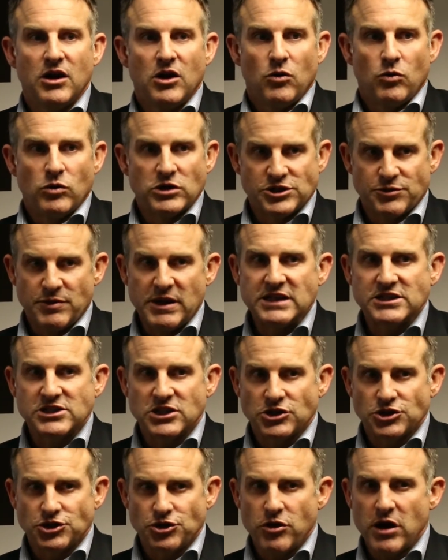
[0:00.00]
which means
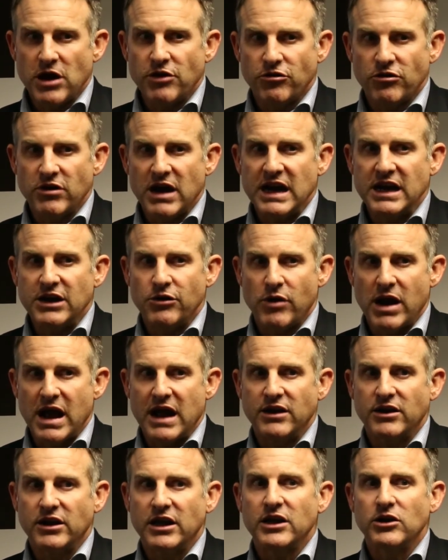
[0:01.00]
the 280
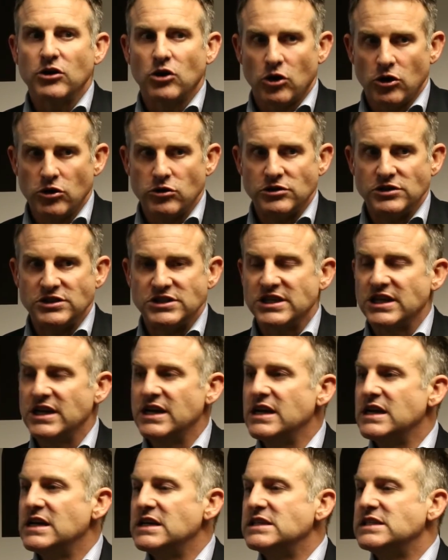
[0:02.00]
Rand includes
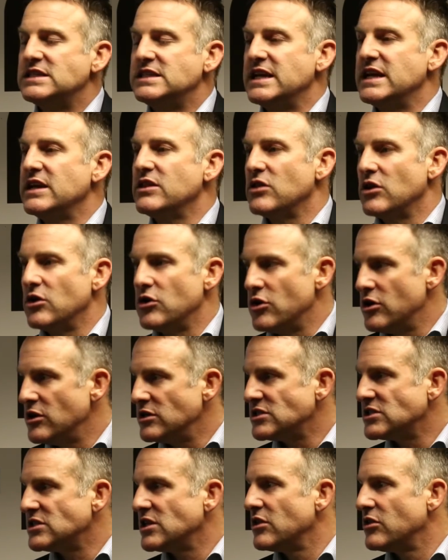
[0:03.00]
seeing the
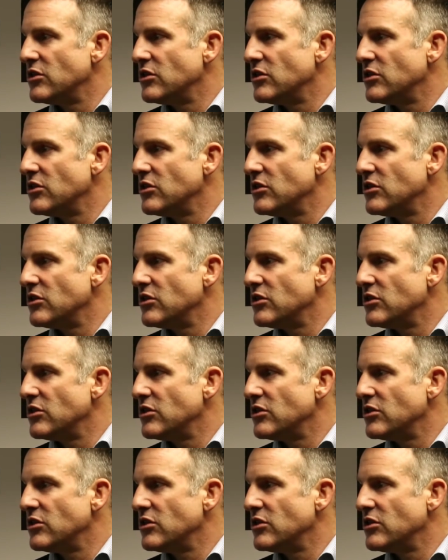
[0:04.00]
nurse,